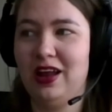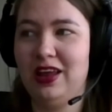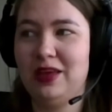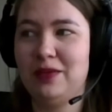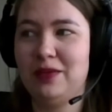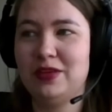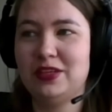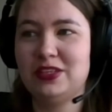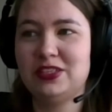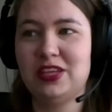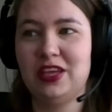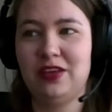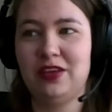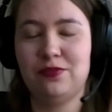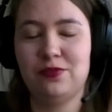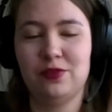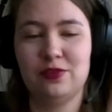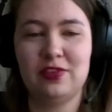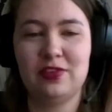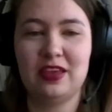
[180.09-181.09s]
imaging,
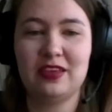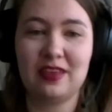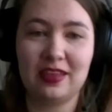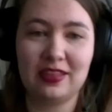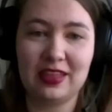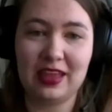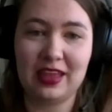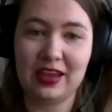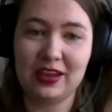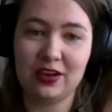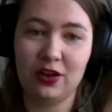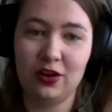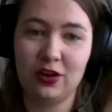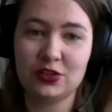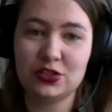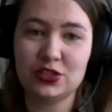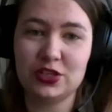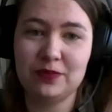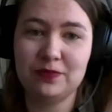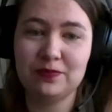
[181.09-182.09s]
physics and
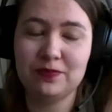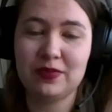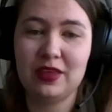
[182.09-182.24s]
technology.